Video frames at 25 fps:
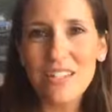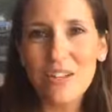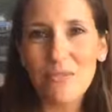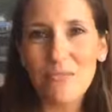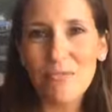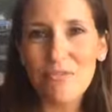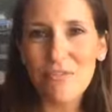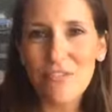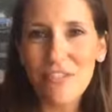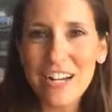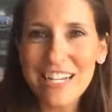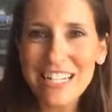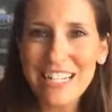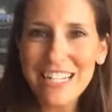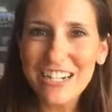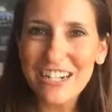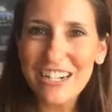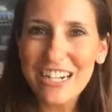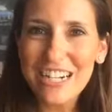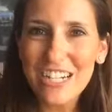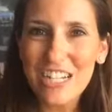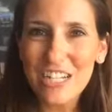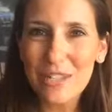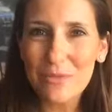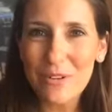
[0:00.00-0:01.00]
So before I start,
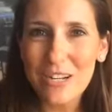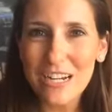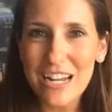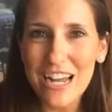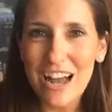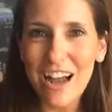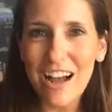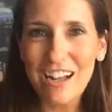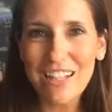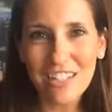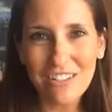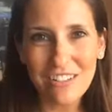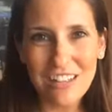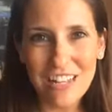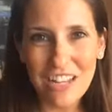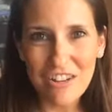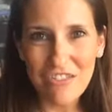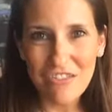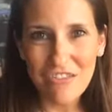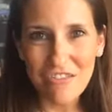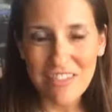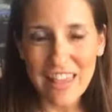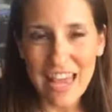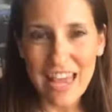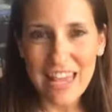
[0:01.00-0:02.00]
I just want to also let you
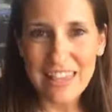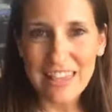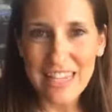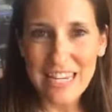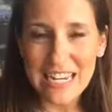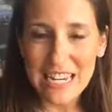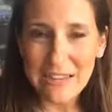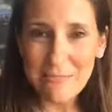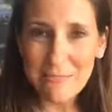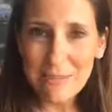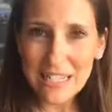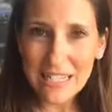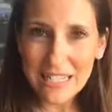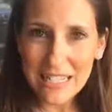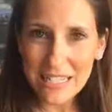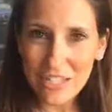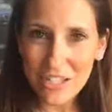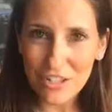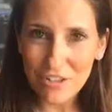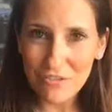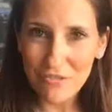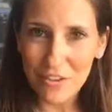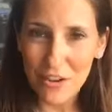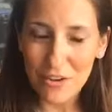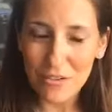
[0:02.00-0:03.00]
know that the NEMA
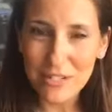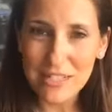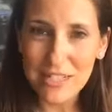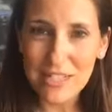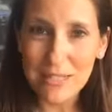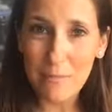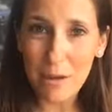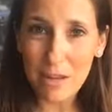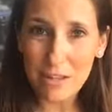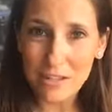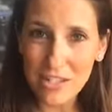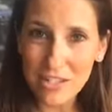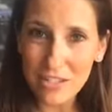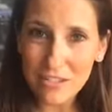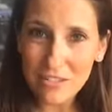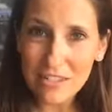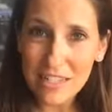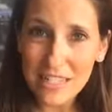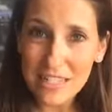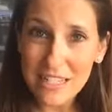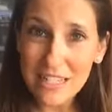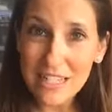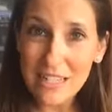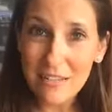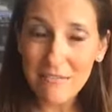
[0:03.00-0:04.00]
Sensor folks sponsored
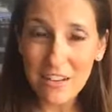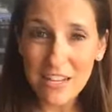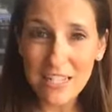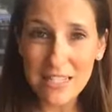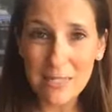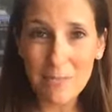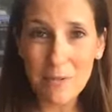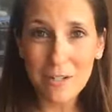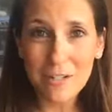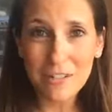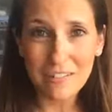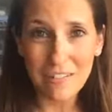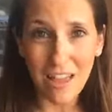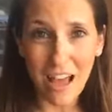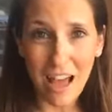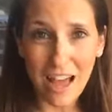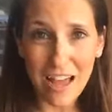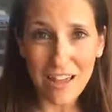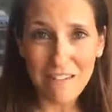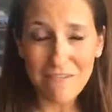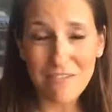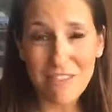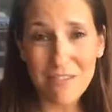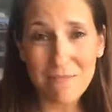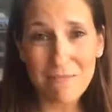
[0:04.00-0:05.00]
this Facebook
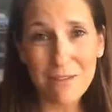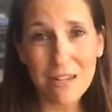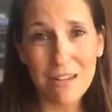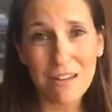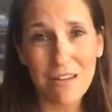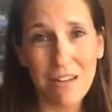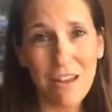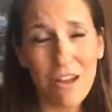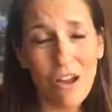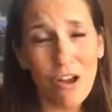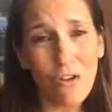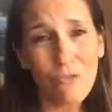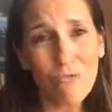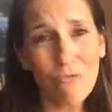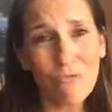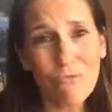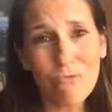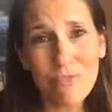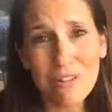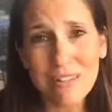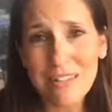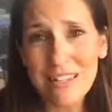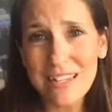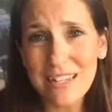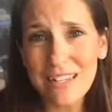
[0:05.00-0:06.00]
Live. They've been
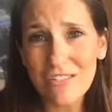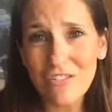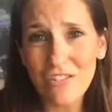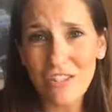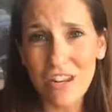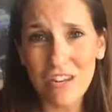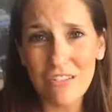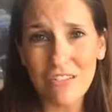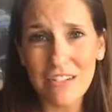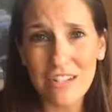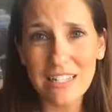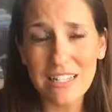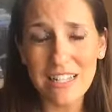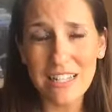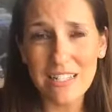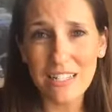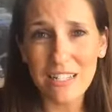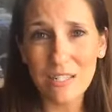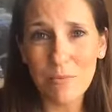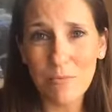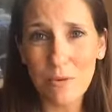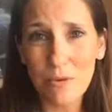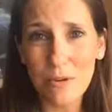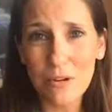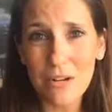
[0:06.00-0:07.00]
really generous and
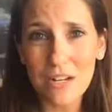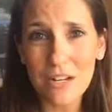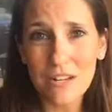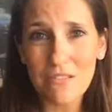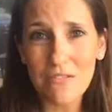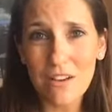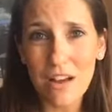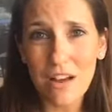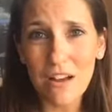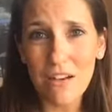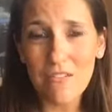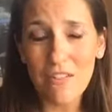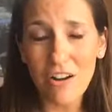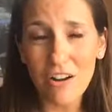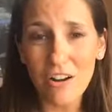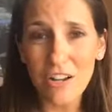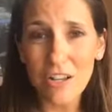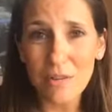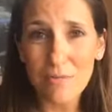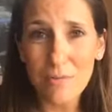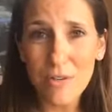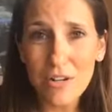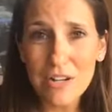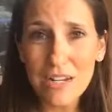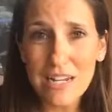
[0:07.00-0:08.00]
supportive of our
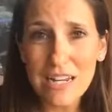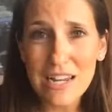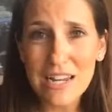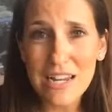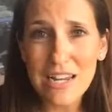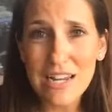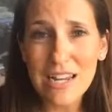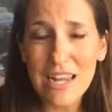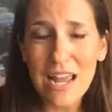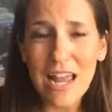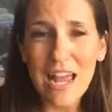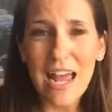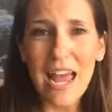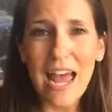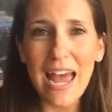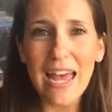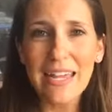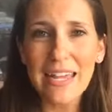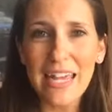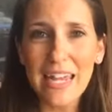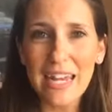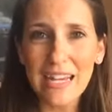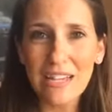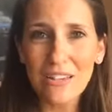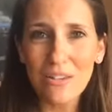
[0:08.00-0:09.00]
community
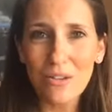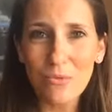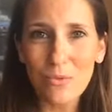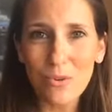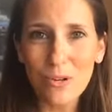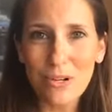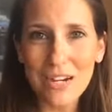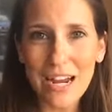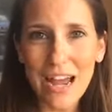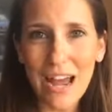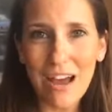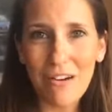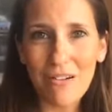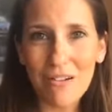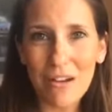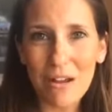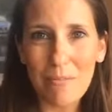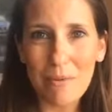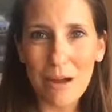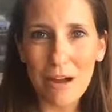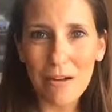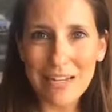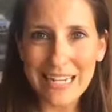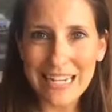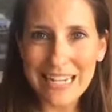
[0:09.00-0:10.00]
and getting the word out
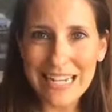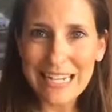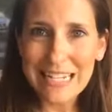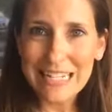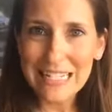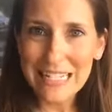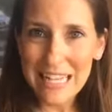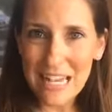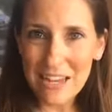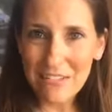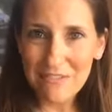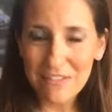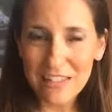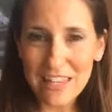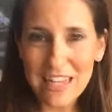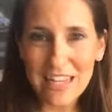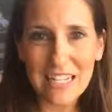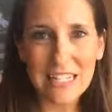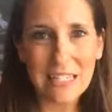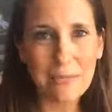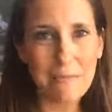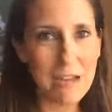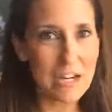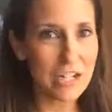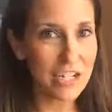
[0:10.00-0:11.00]
about eating safely,
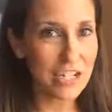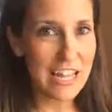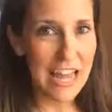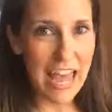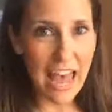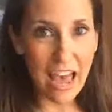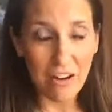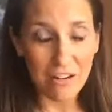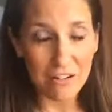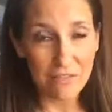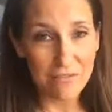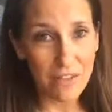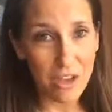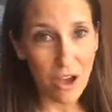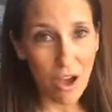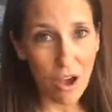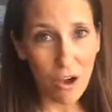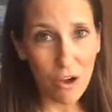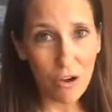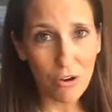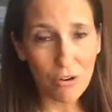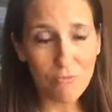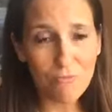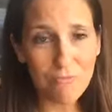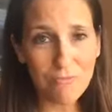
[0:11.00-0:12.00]
especially out of the
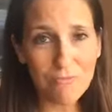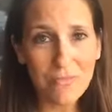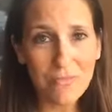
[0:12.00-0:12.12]
home.